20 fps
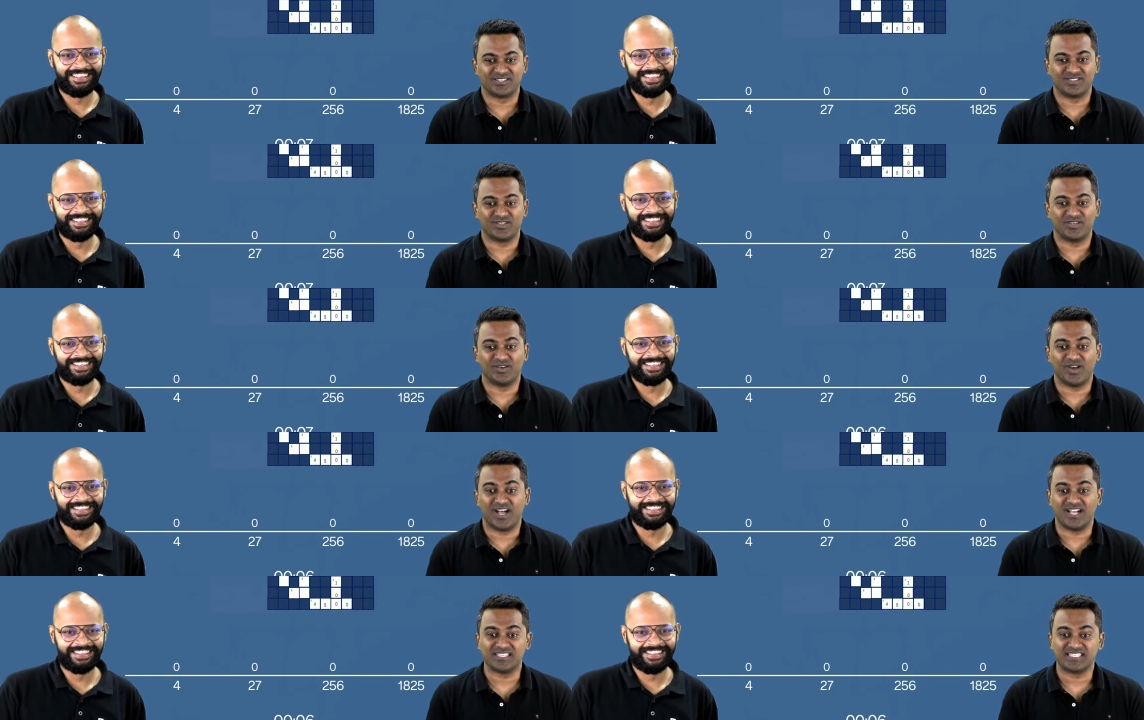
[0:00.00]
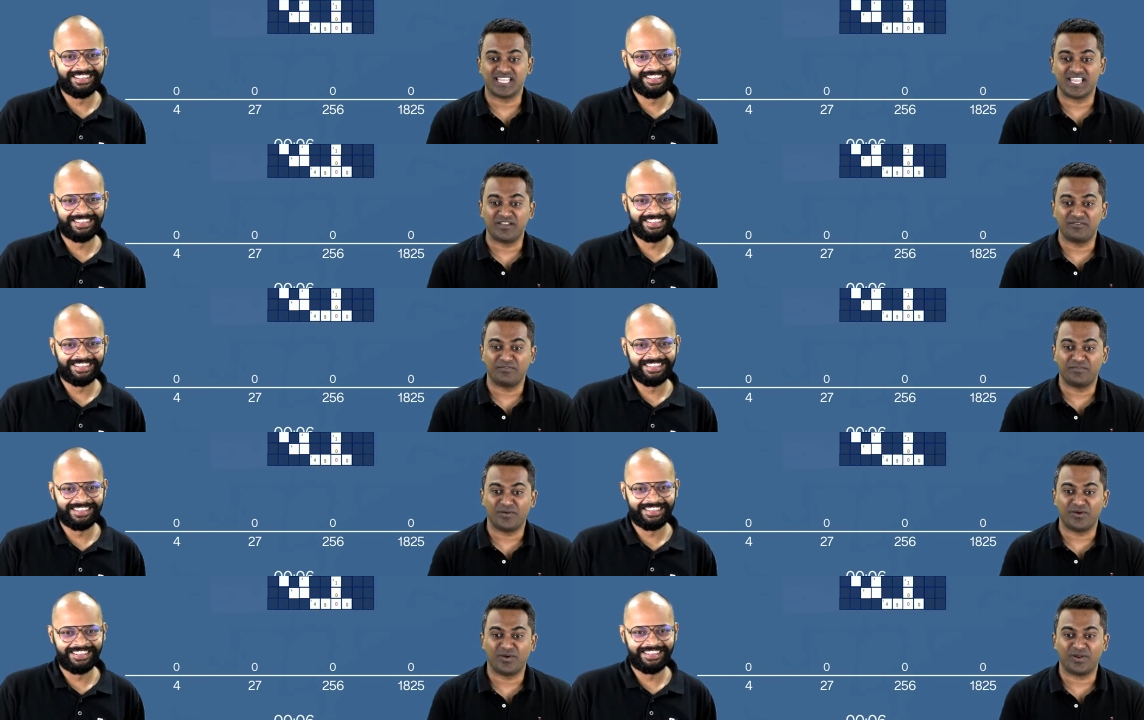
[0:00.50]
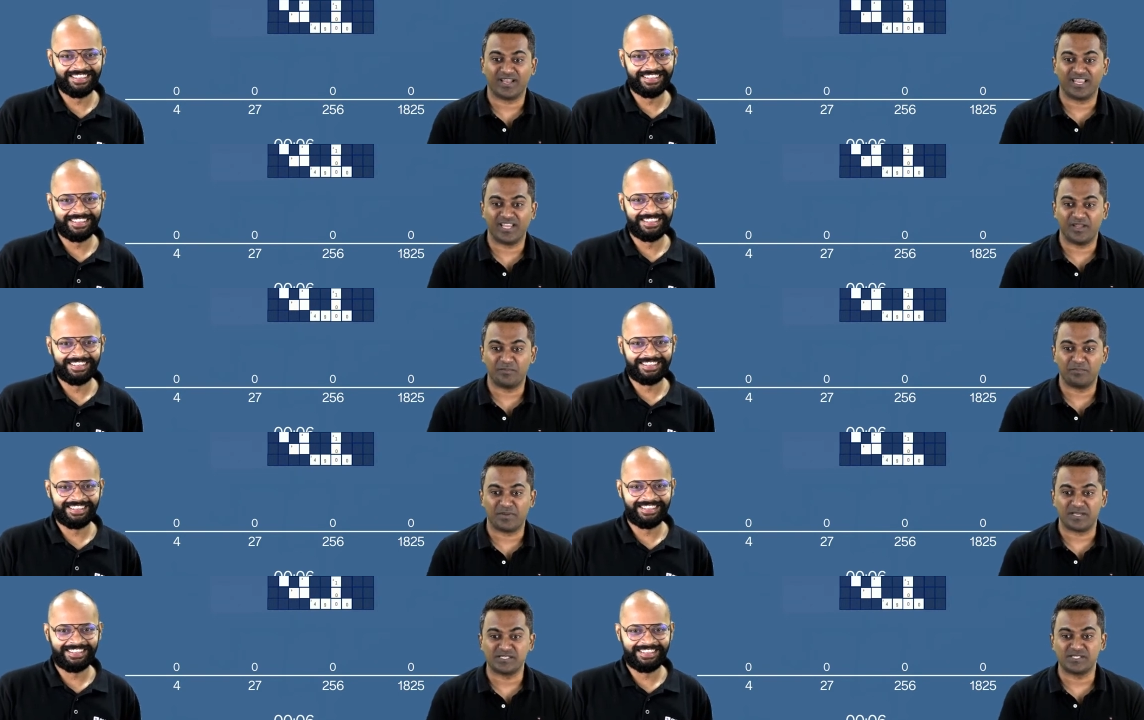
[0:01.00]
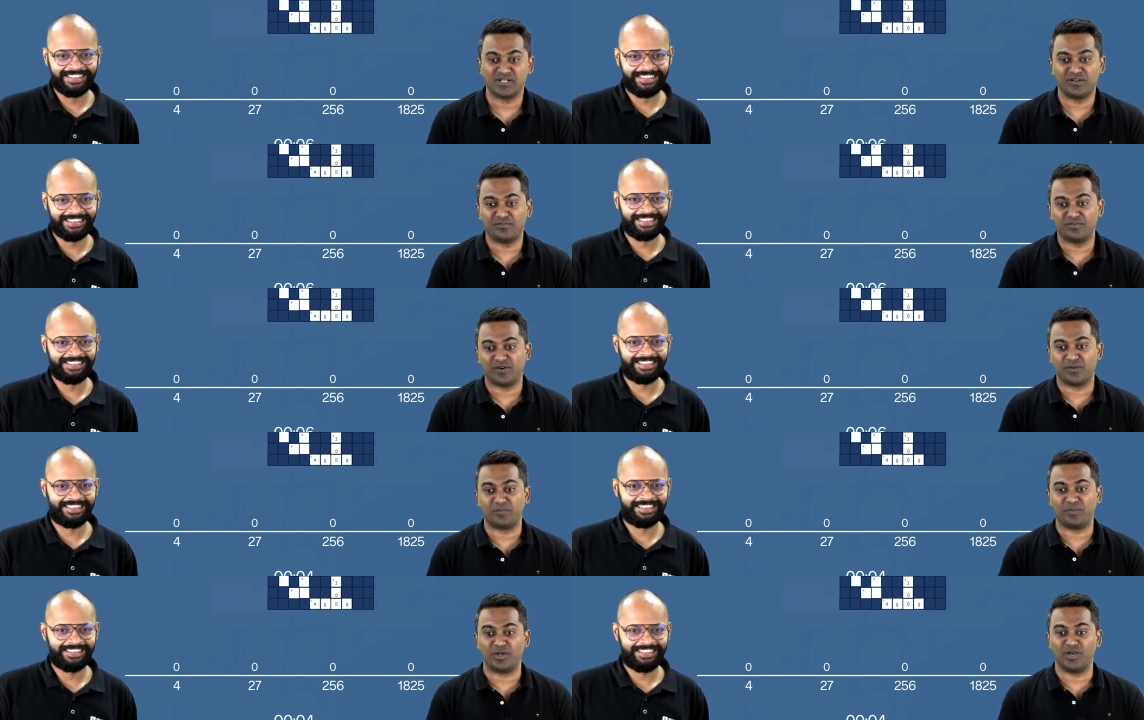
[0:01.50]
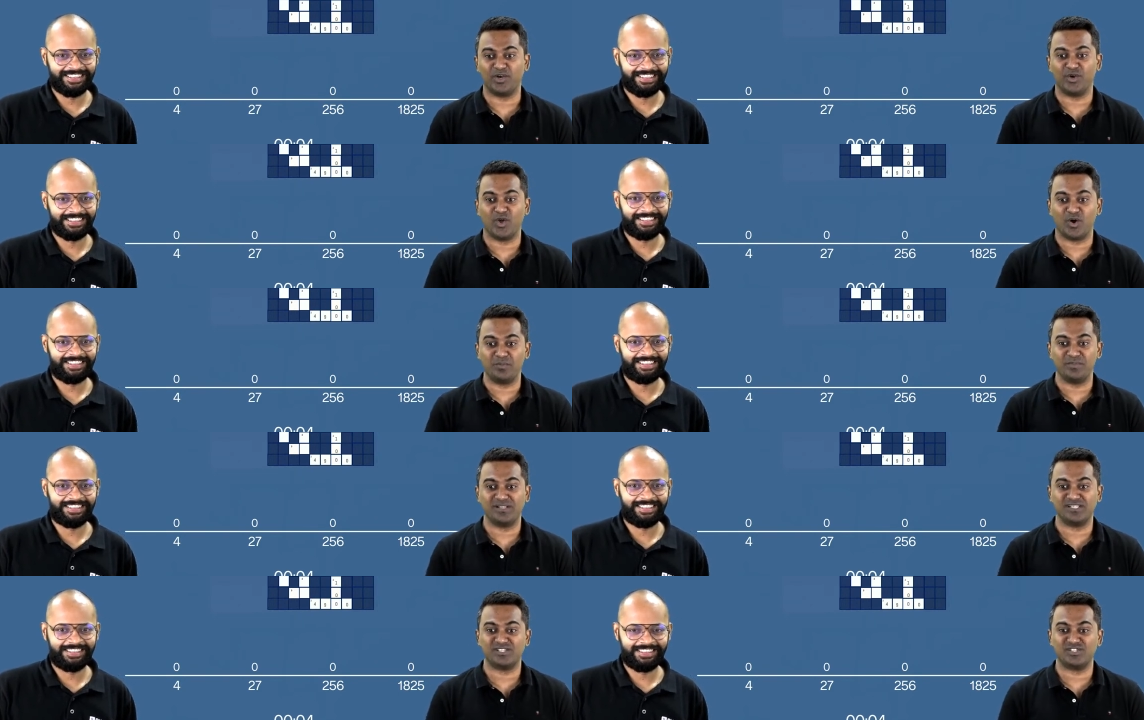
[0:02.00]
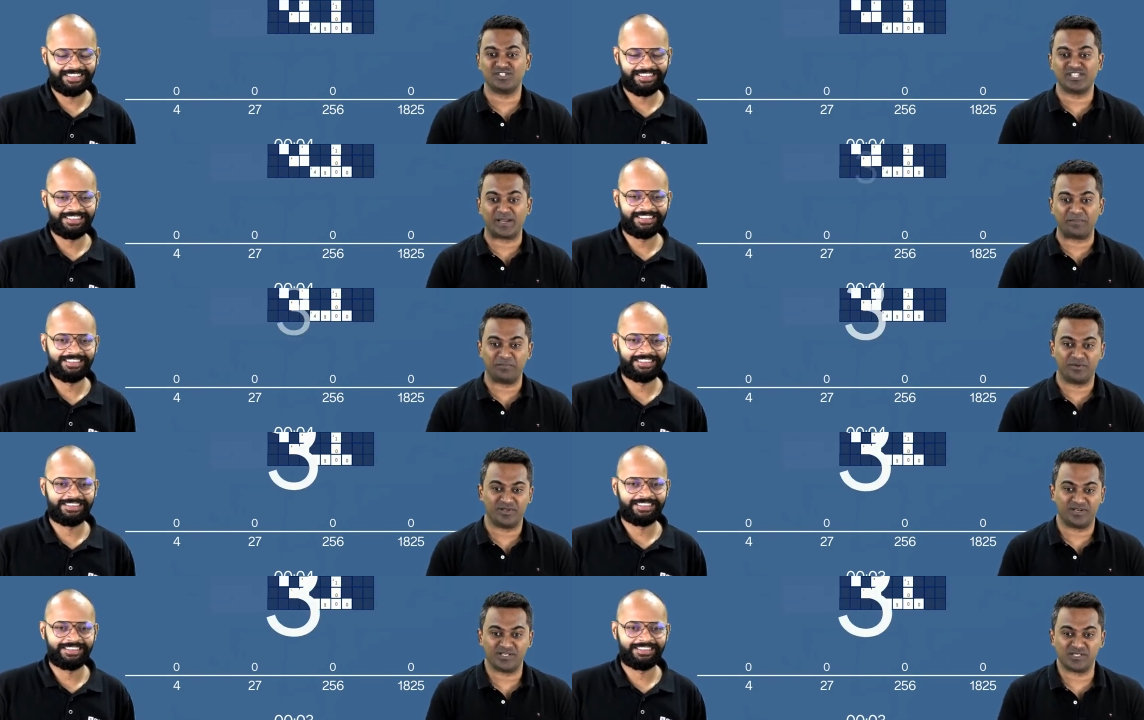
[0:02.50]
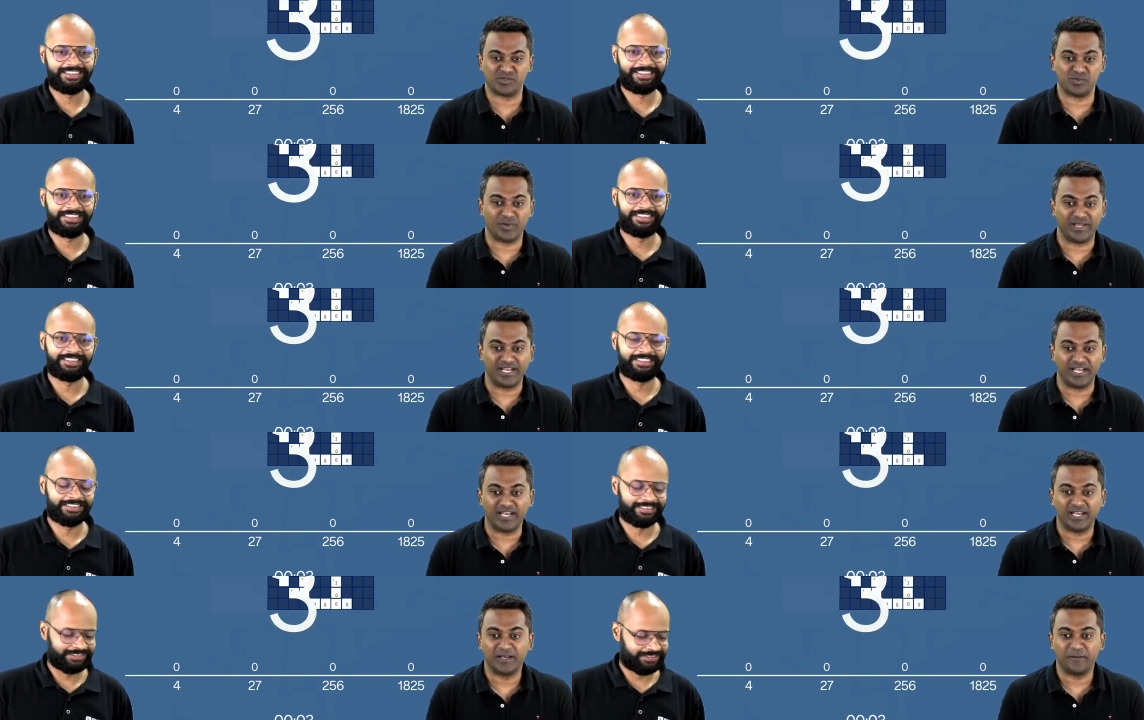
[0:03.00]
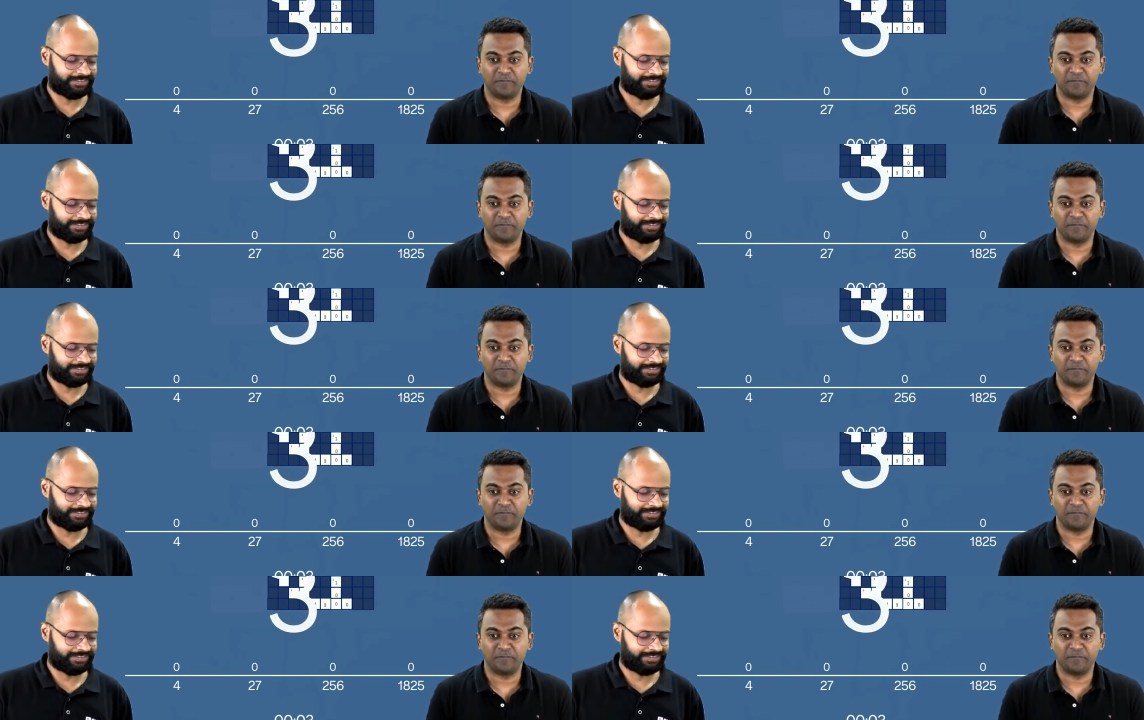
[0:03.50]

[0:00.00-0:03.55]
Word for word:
Speaker 1: so you're asking for a puzzle for polynomials chapter as well.